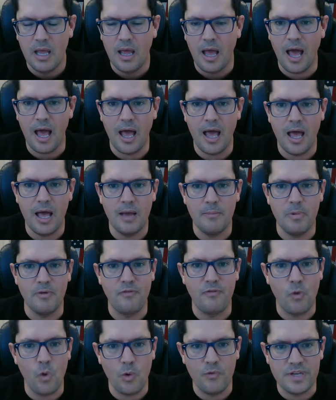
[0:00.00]
uh,
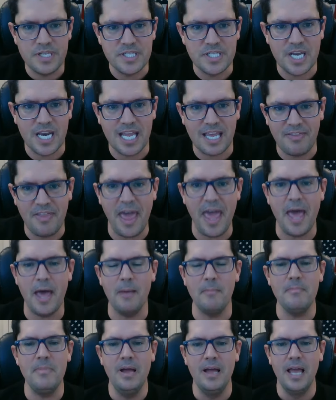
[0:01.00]
before visiting
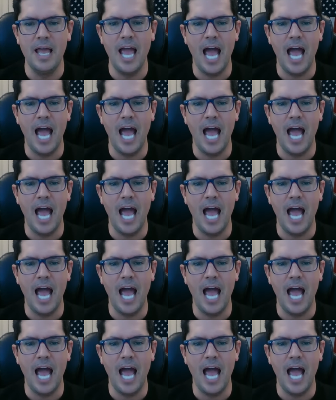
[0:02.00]
them.